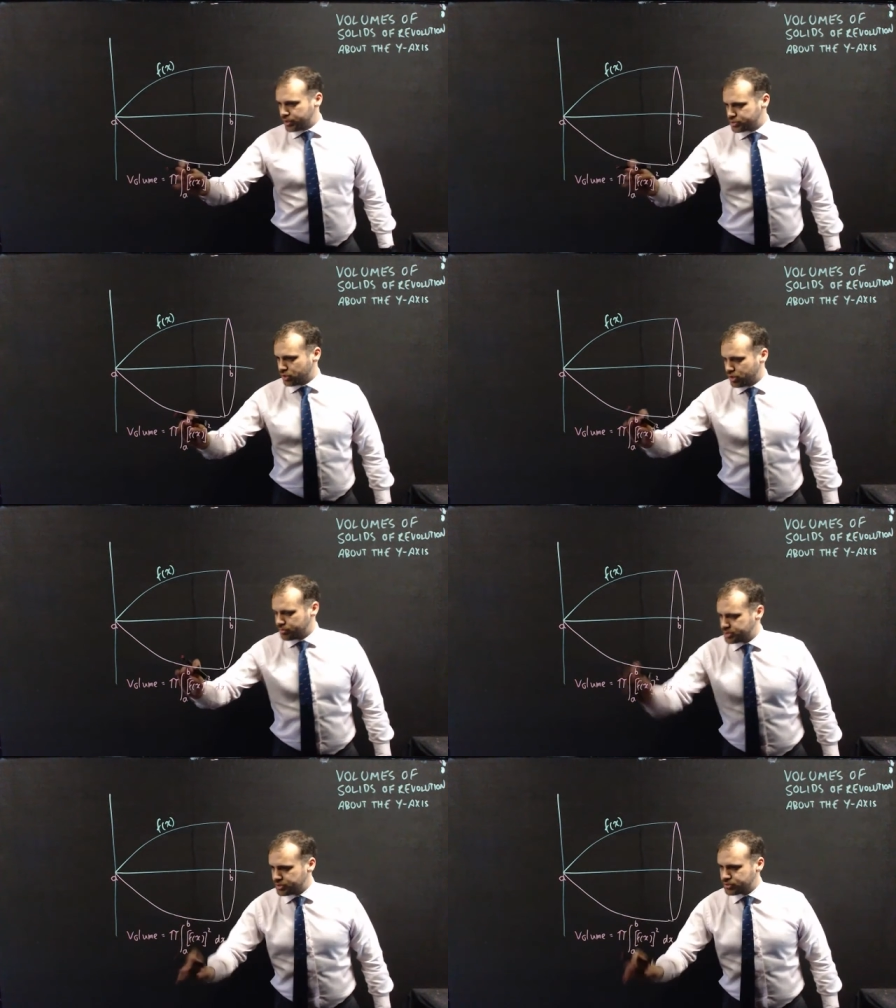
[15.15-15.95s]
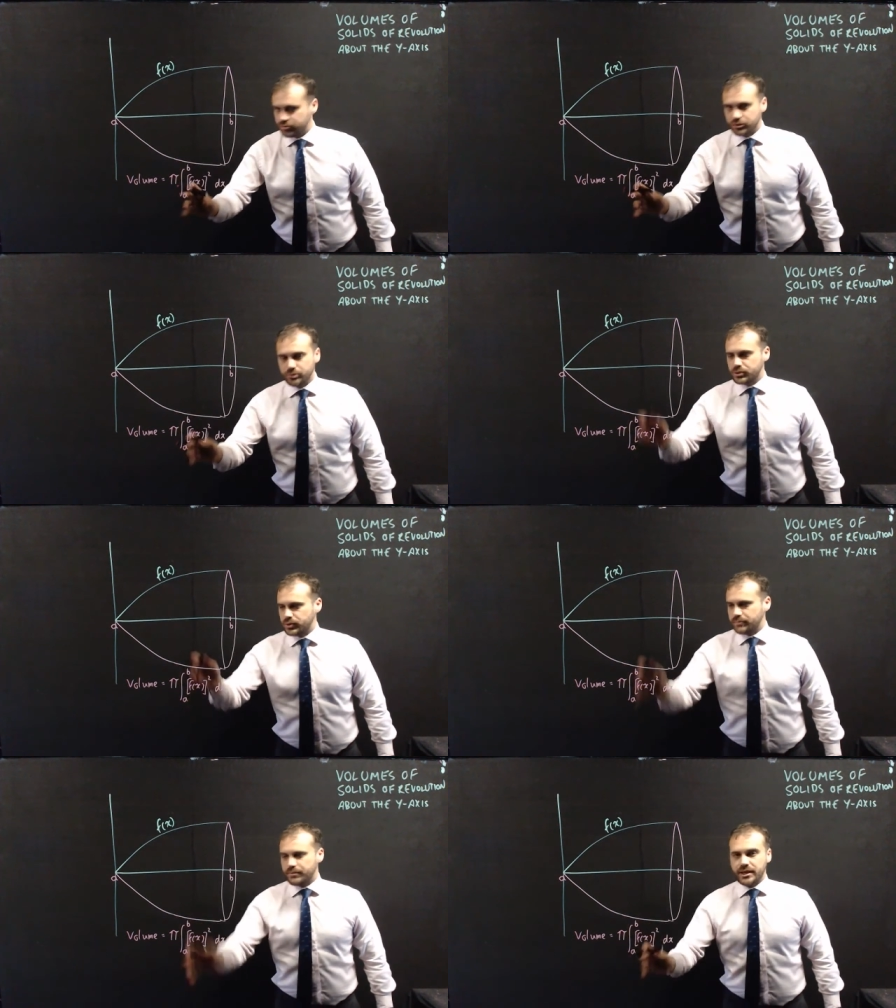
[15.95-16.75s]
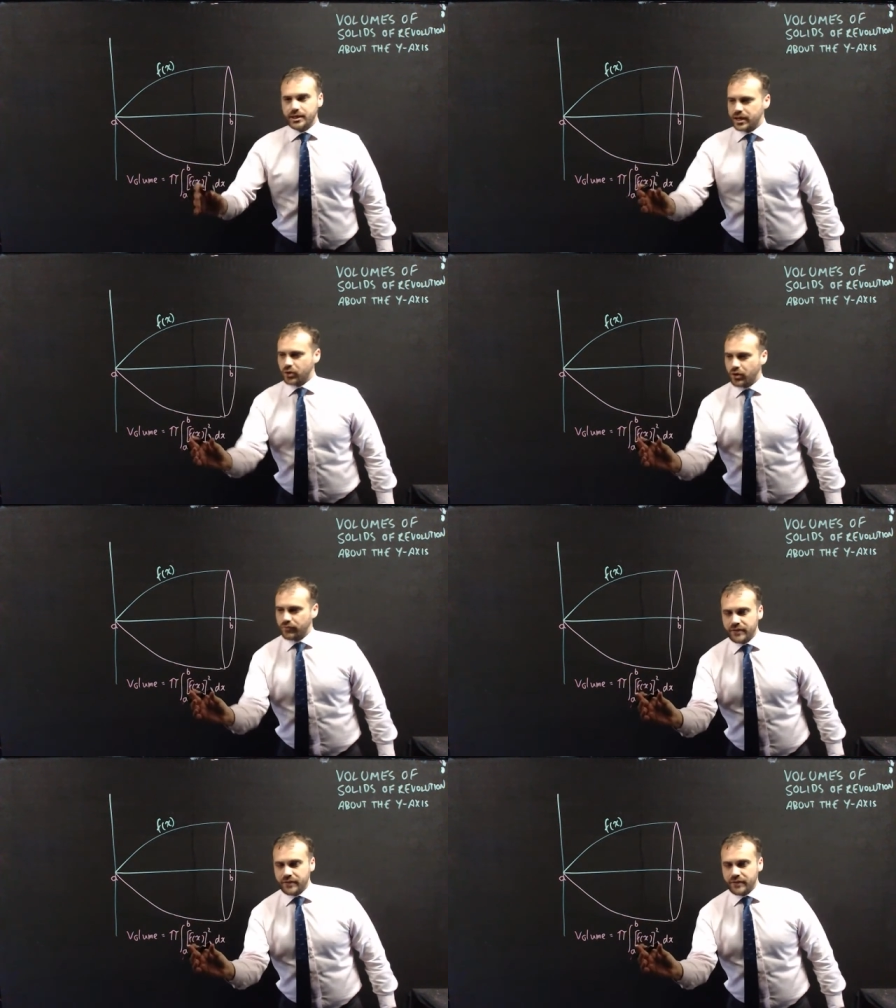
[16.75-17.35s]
times the integral between b and a of